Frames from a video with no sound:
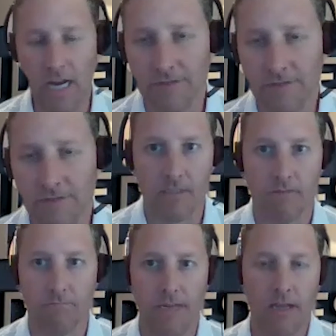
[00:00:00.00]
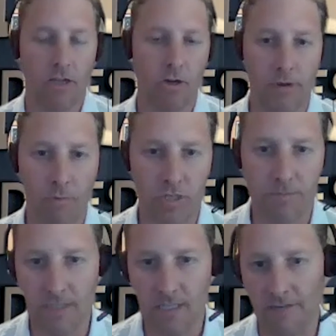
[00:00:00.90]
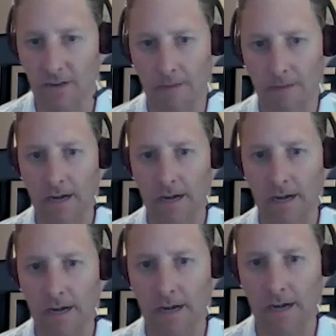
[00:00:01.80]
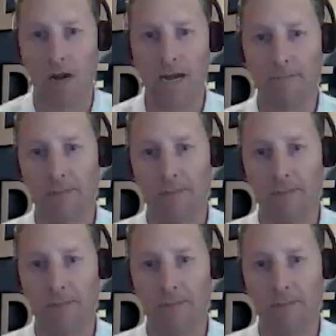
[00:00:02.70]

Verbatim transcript: have to be a little bit more specific about industry, right?